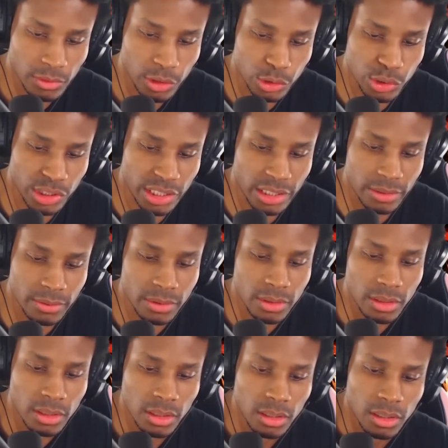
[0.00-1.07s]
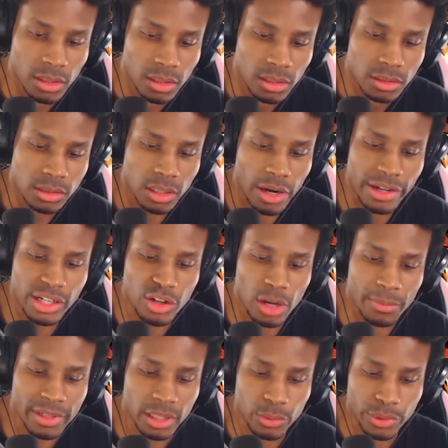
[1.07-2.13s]
That's really good. So I already know
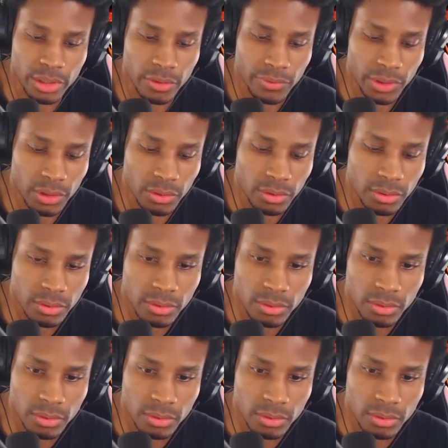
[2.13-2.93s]
I'm getting rid of you.